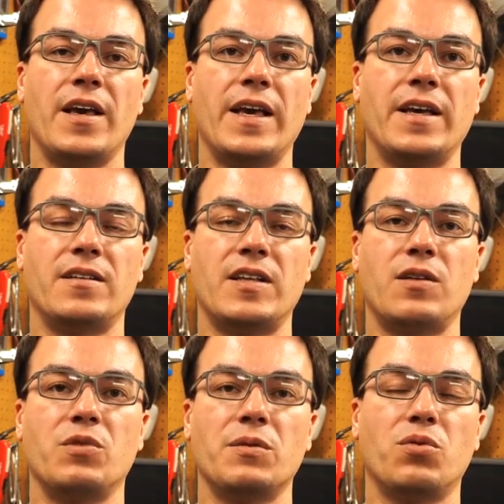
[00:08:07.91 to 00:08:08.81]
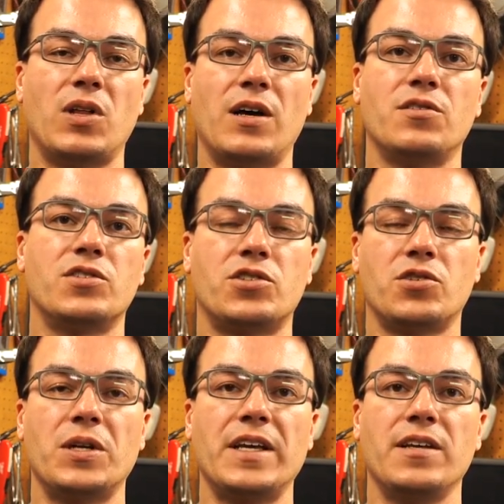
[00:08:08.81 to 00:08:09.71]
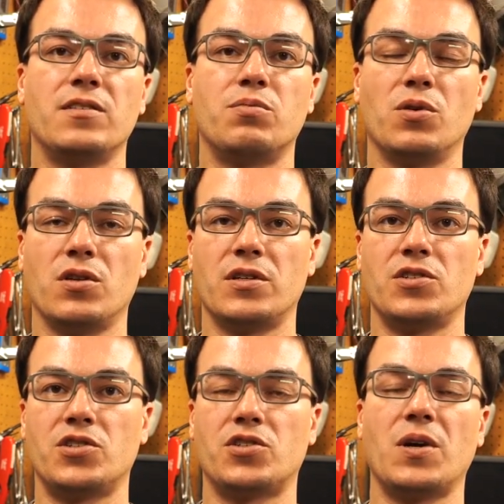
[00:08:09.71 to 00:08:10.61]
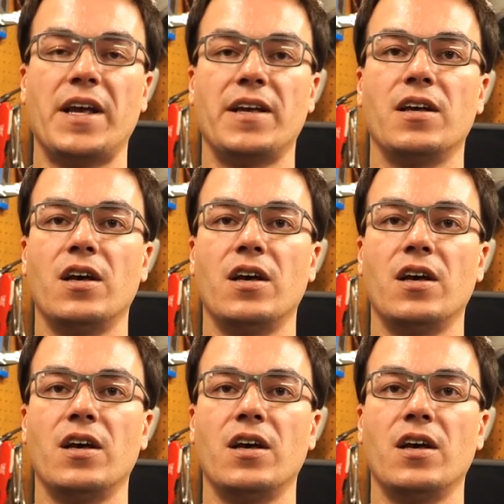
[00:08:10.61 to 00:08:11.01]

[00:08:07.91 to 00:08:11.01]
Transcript: and then we pull out in the street to pull in straight